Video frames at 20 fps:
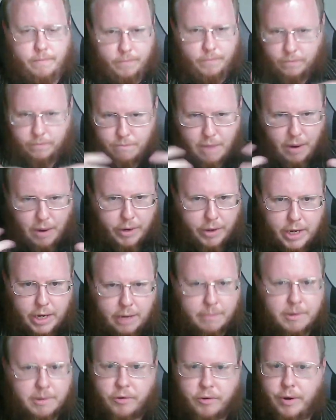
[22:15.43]
Marian
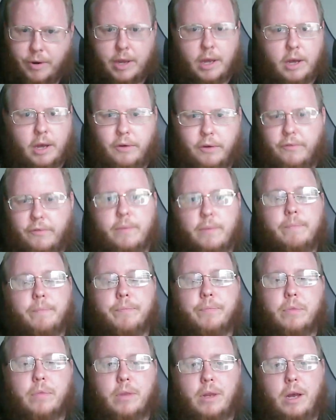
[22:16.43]
imagery of
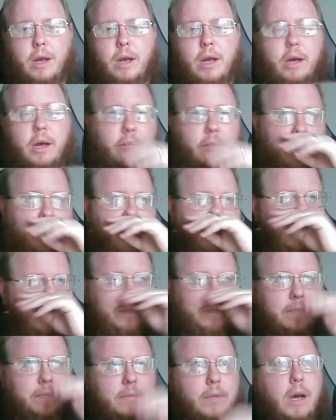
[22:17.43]
uh, of
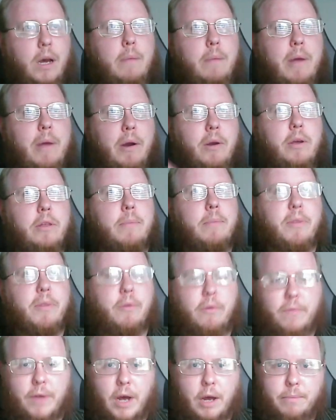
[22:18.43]
uh, Mary, the Mother
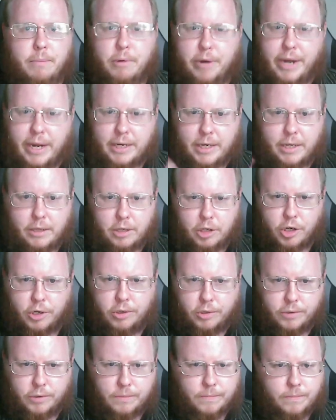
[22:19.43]
of God, protecting the
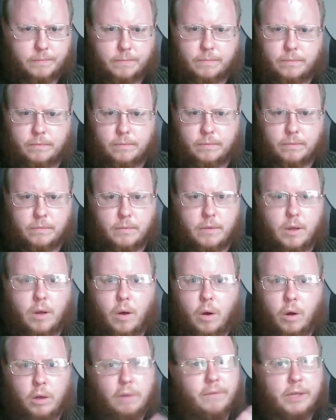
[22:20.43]
Church.
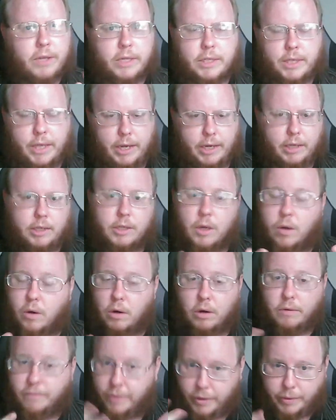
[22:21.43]
All of these things
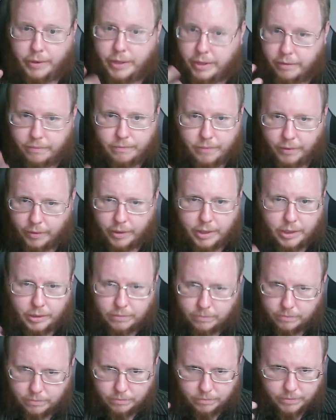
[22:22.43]
are very very
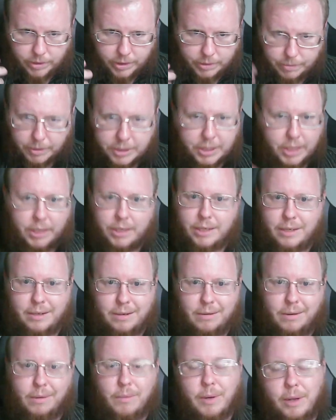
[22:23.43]
explicit,
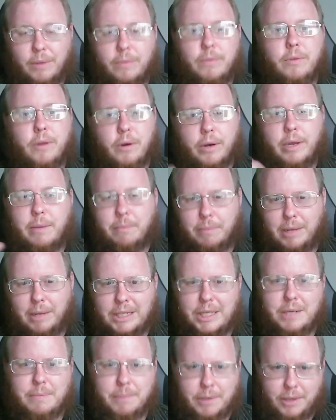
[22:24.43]
or well, they're
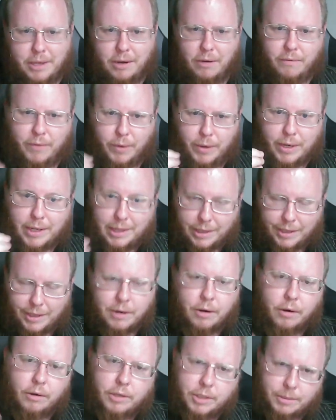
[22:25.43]
implicit, but they're very
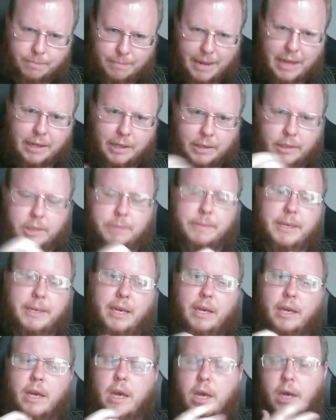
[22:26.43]
clear symbolically
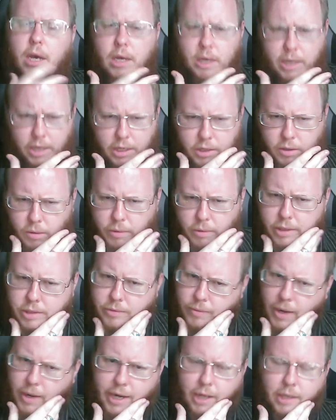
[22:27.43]
speaking in
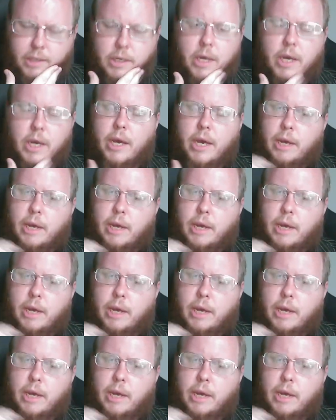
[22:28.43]
Tolkien's writings.